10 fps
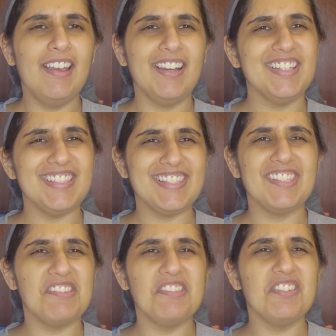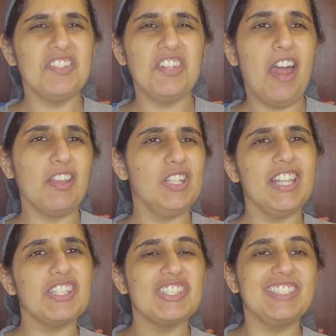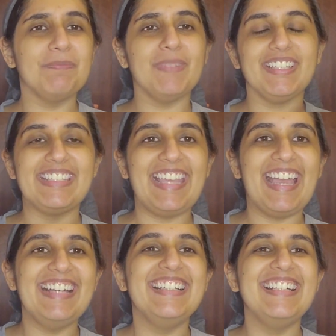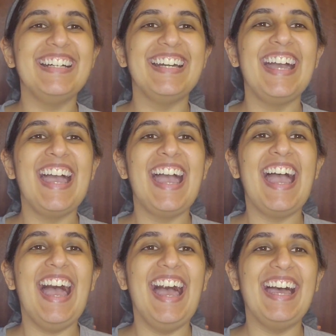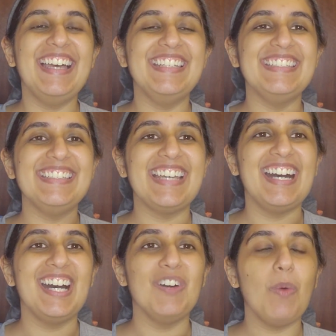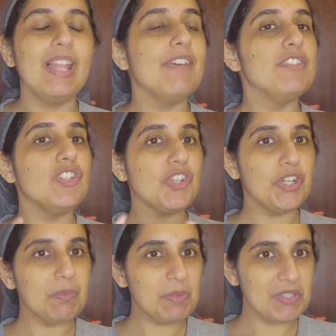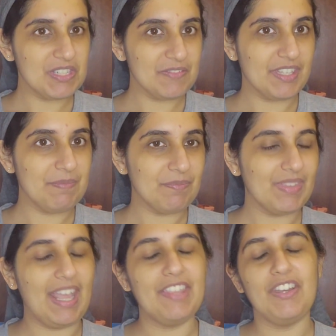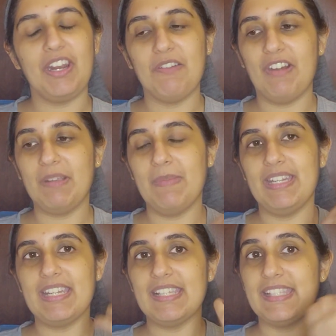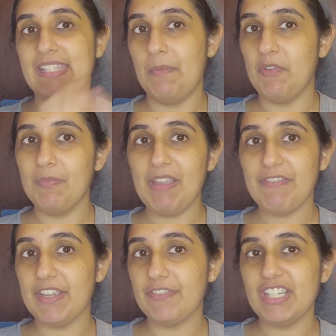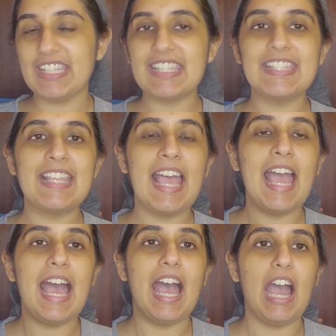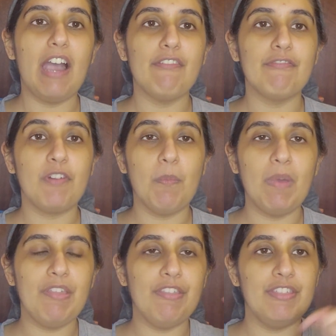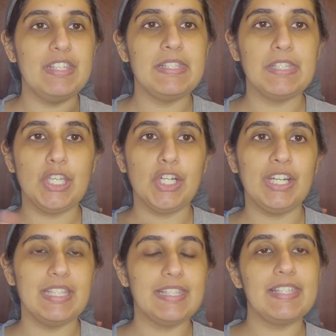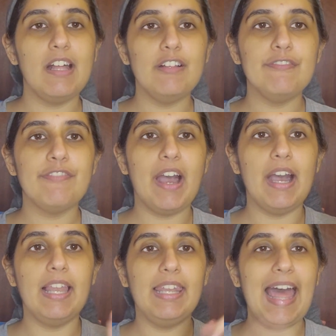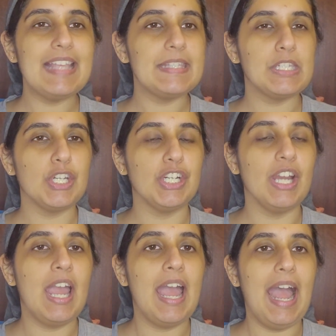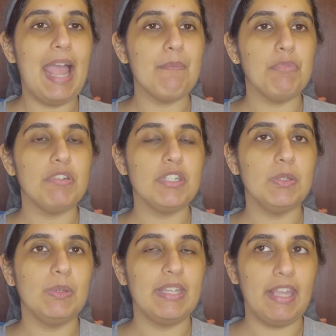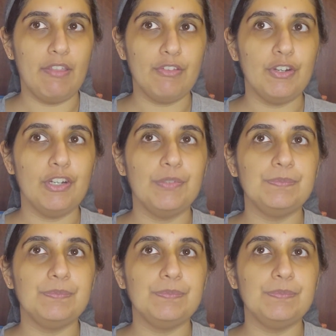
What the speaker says: It's not a collection, but yeah. And while I've enjoyed most of them, I thought I'd recommend some of my favorites from this year itself. Last year, I put together